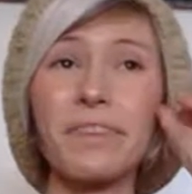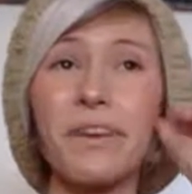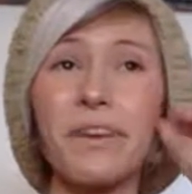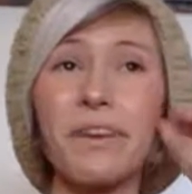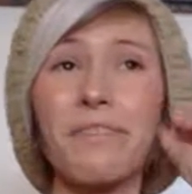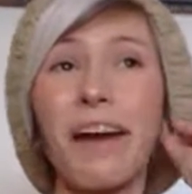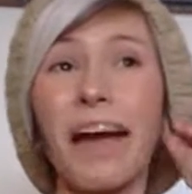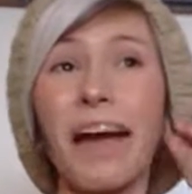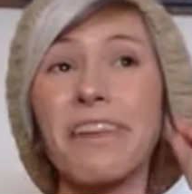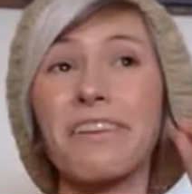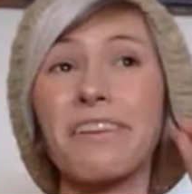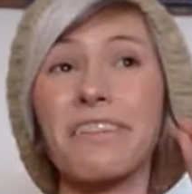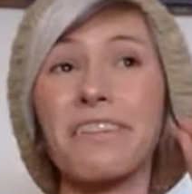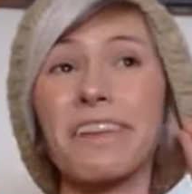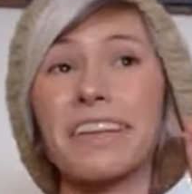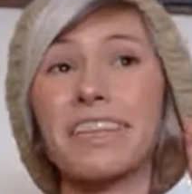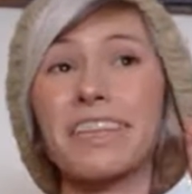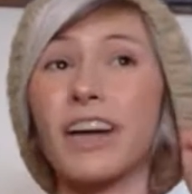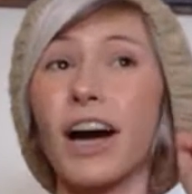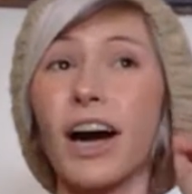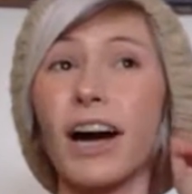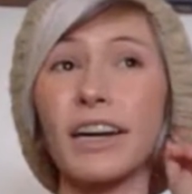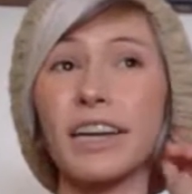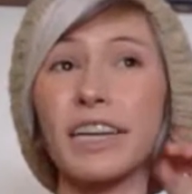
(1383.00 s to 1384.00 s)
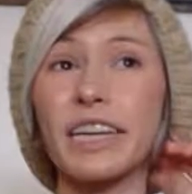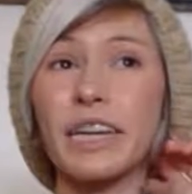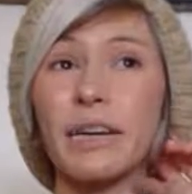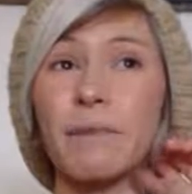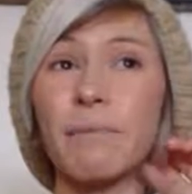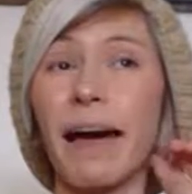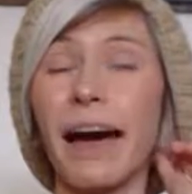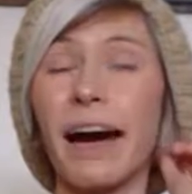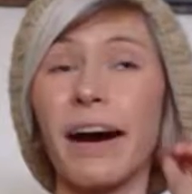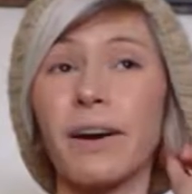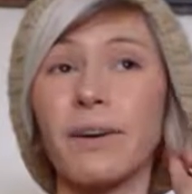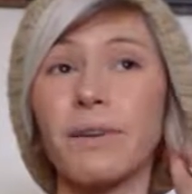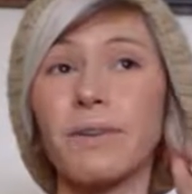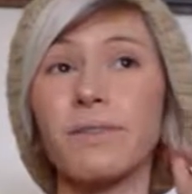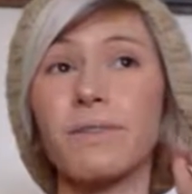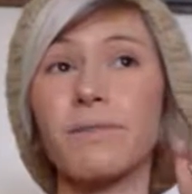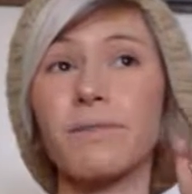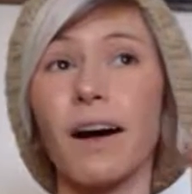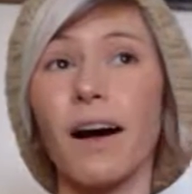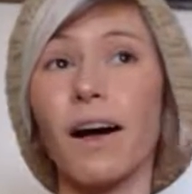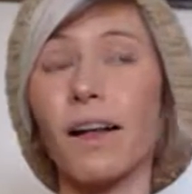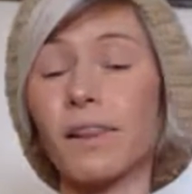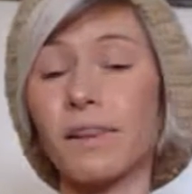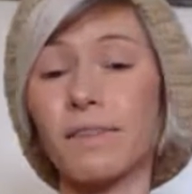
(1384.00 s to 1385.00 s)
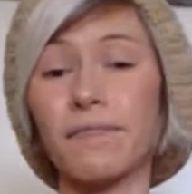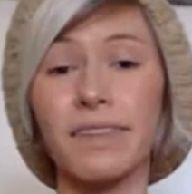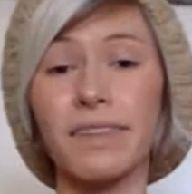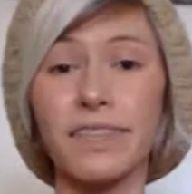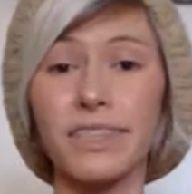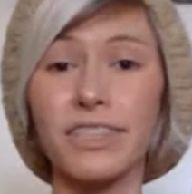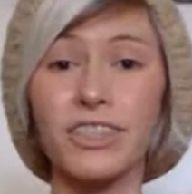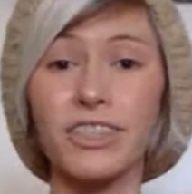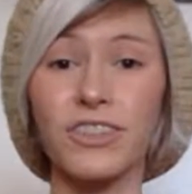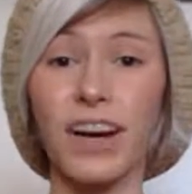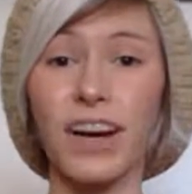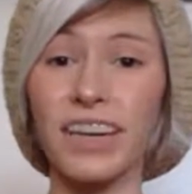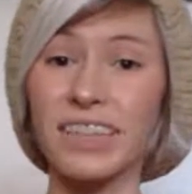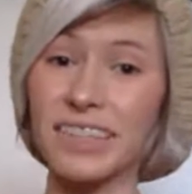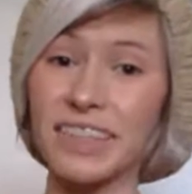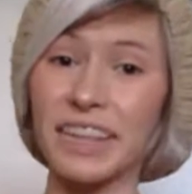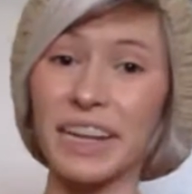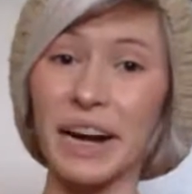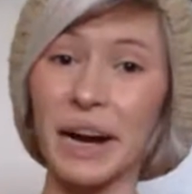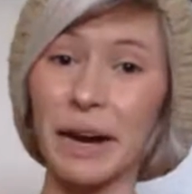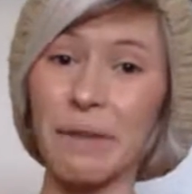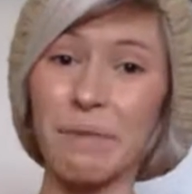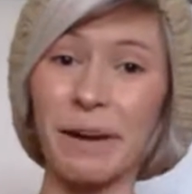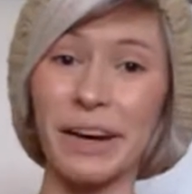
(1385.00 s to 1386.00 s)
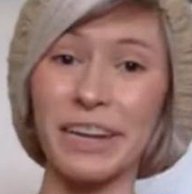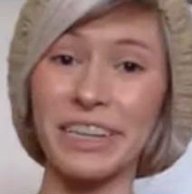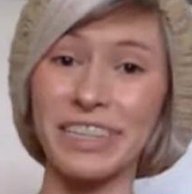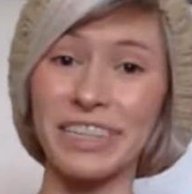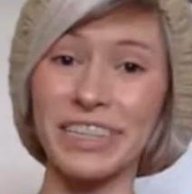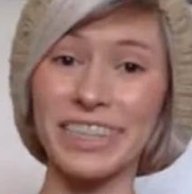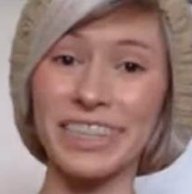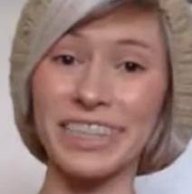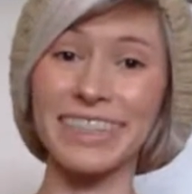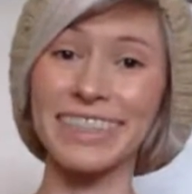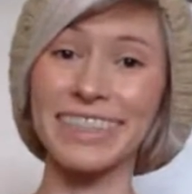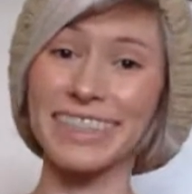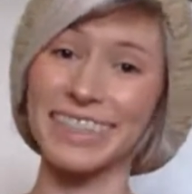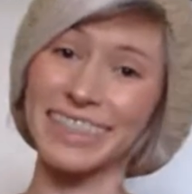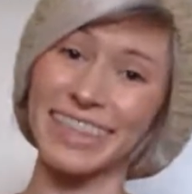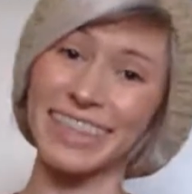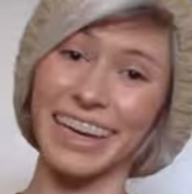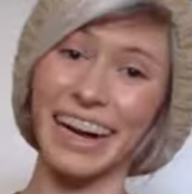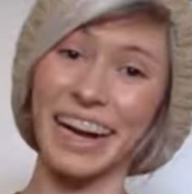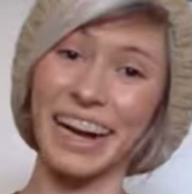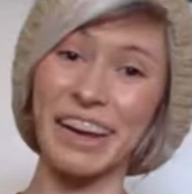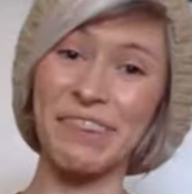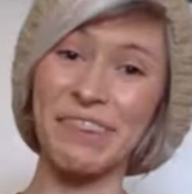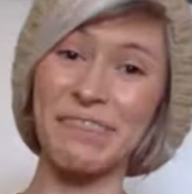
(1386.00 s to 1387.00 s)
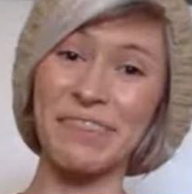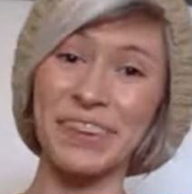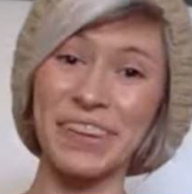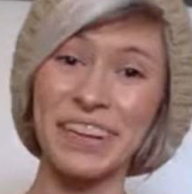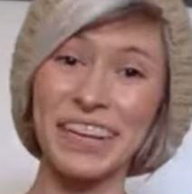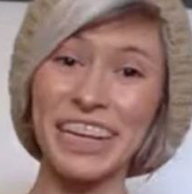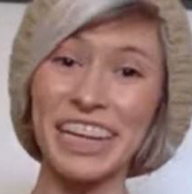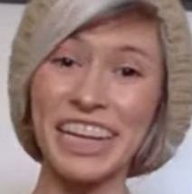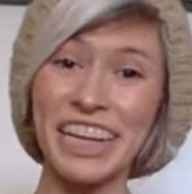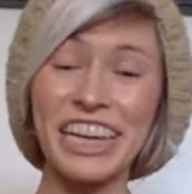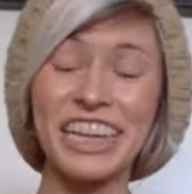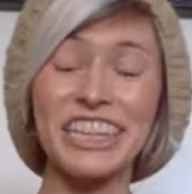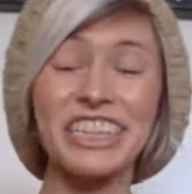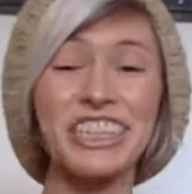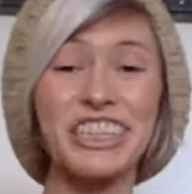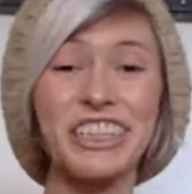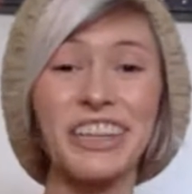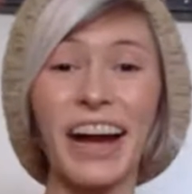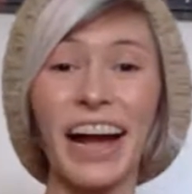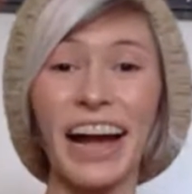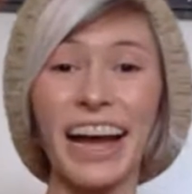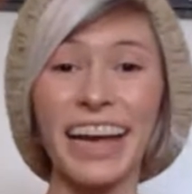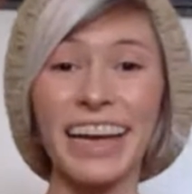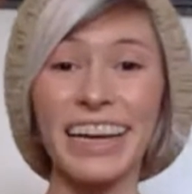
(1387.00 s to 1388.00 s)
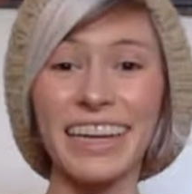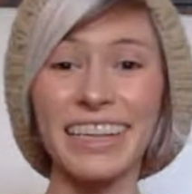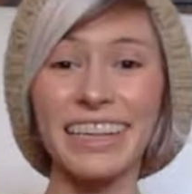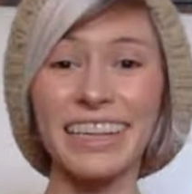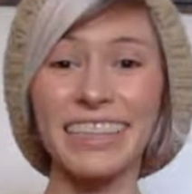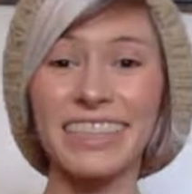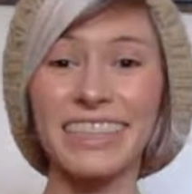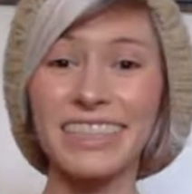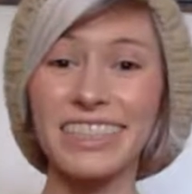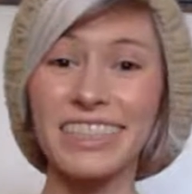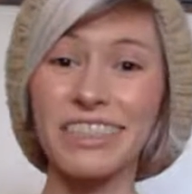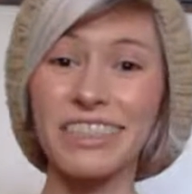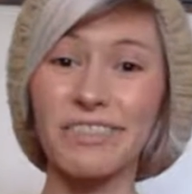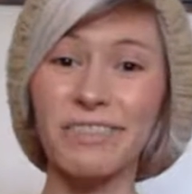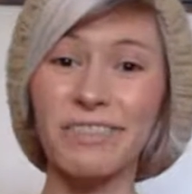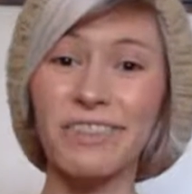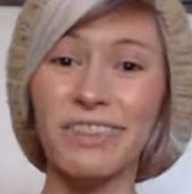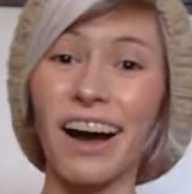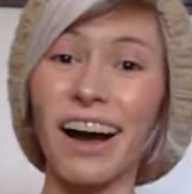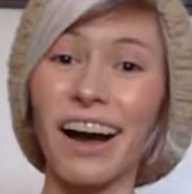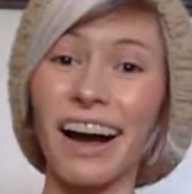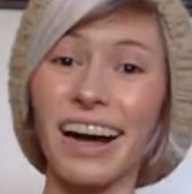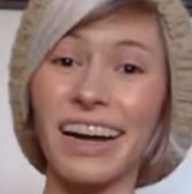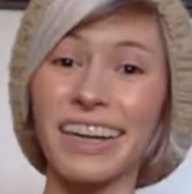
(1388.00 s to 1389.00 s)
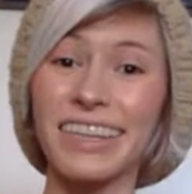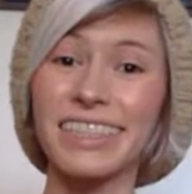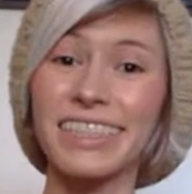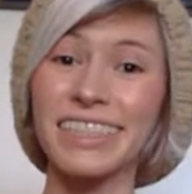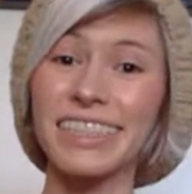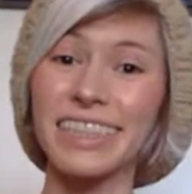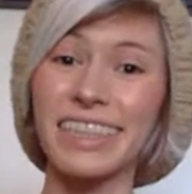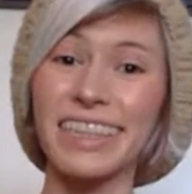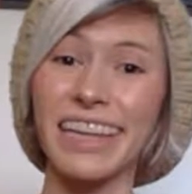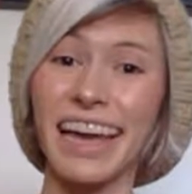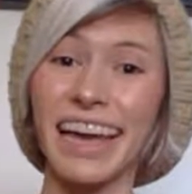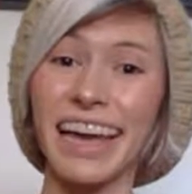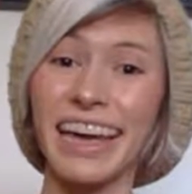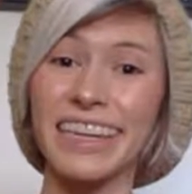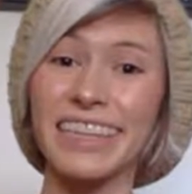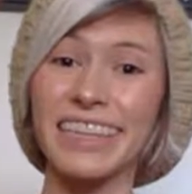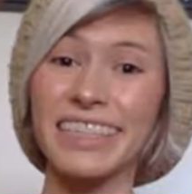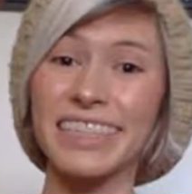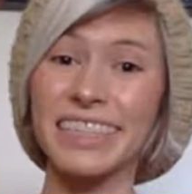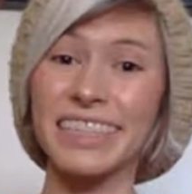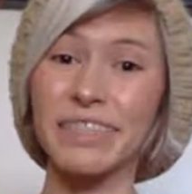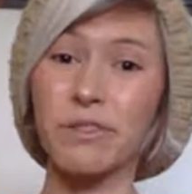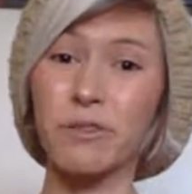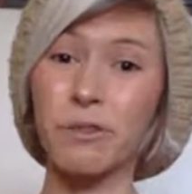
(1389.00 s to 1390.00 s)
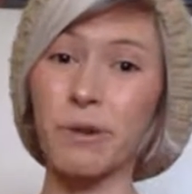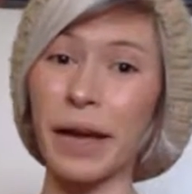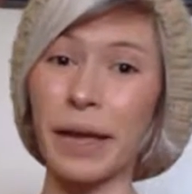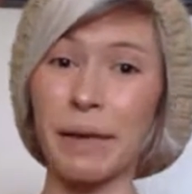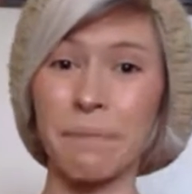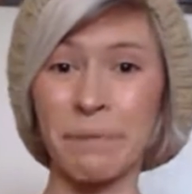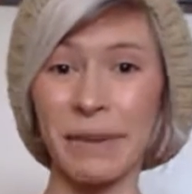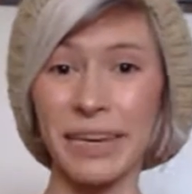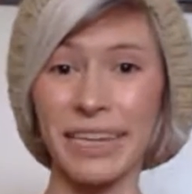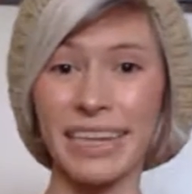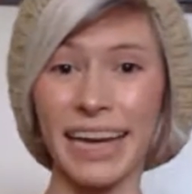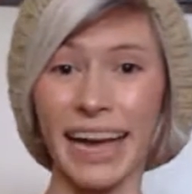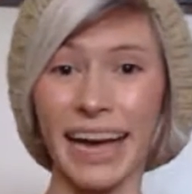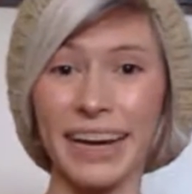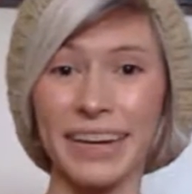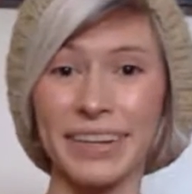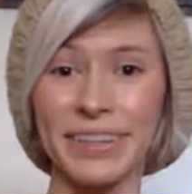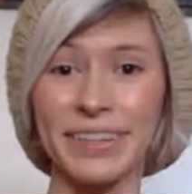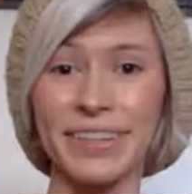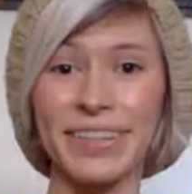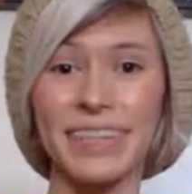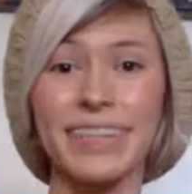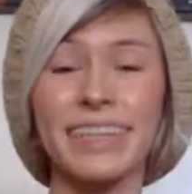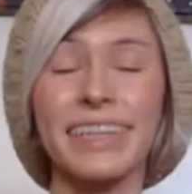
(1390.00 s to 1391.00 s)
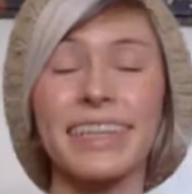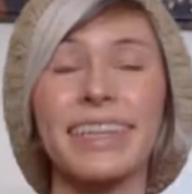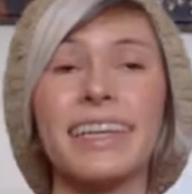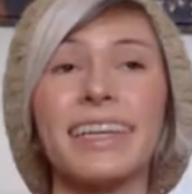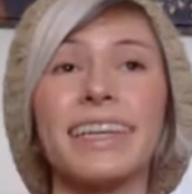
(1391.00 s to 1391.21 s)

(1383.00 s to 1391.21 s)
Rather than talking about all of the stress that I'm under, that I'm trying to not let weigh me down.